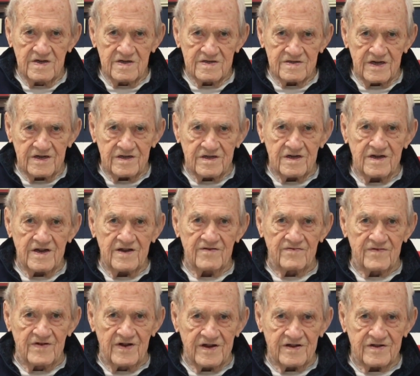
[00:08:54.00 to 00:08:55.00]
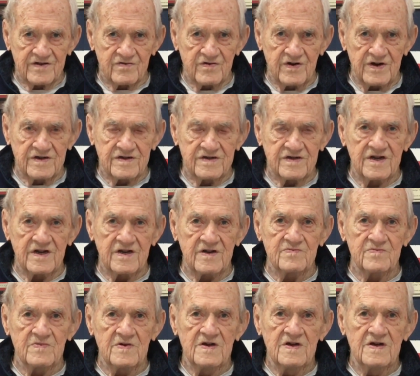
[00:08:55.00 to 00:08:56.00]
they did have a ninth grade
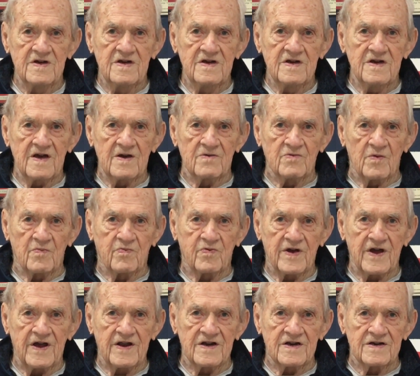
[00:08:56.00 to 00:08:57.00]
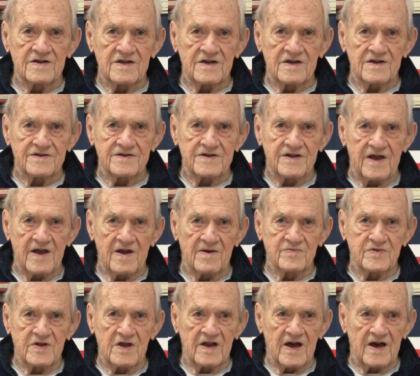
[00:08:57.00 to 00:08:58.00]
team. We played on the
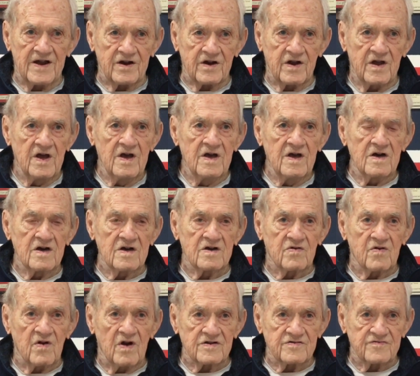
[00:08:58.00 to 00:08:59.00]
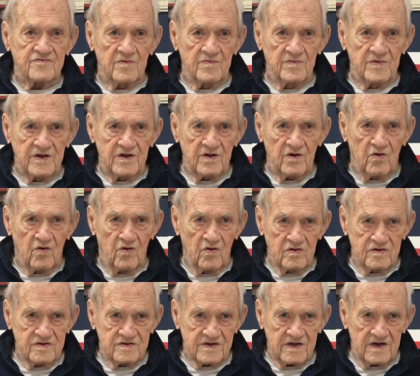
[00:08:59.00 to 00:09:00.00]
empty lot across from the
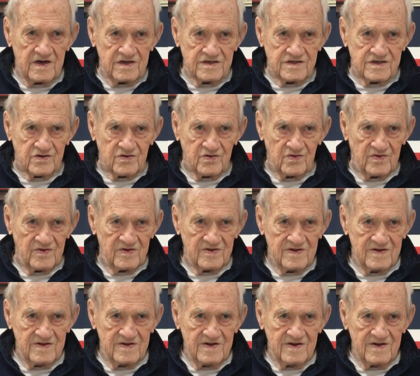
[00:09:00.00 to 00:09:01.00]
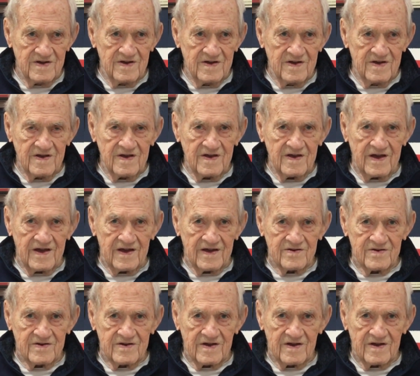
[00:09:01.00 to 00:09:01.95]
old high school. And